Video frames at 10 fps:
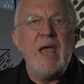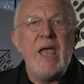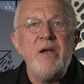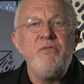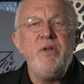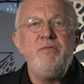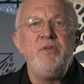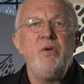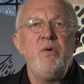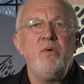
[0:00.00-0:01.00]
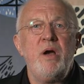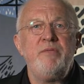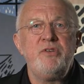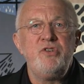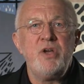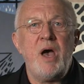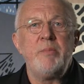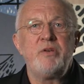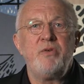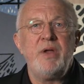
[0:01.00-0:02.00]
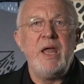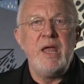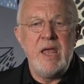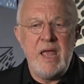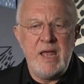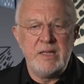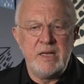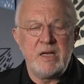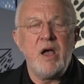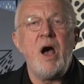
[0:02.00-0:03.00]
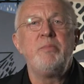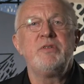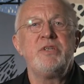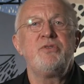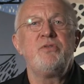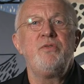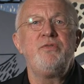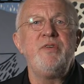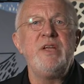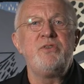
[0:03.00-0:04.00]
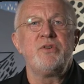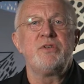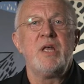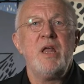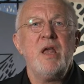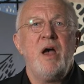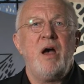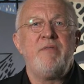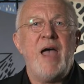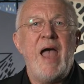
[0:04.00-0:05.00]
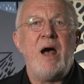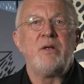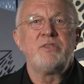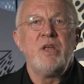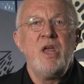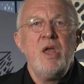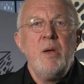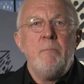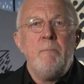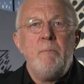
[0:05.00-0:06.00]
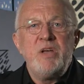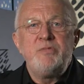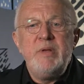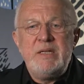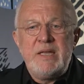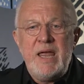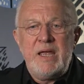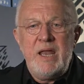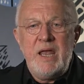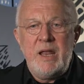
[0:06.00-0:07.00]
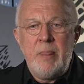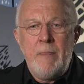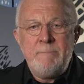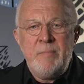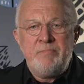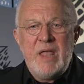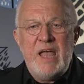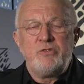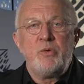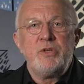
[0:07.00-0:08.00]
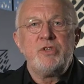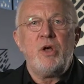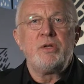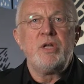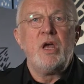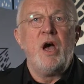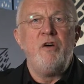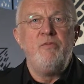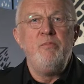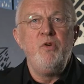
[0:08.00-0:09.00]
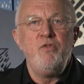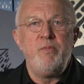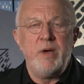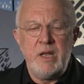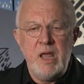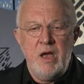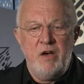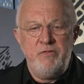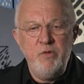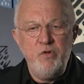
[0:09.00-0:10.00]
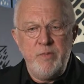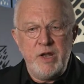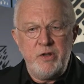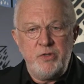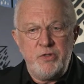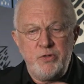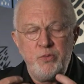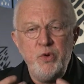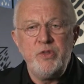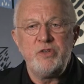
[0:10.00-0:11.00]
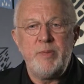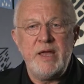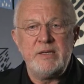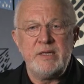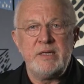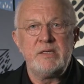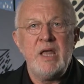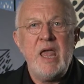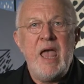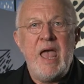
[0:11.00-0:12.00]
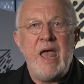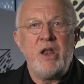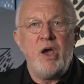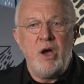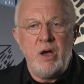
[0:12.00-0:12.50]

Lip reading: Every view of the geometry and the compositional features of the house must be taken in as a result of movement through the spaces and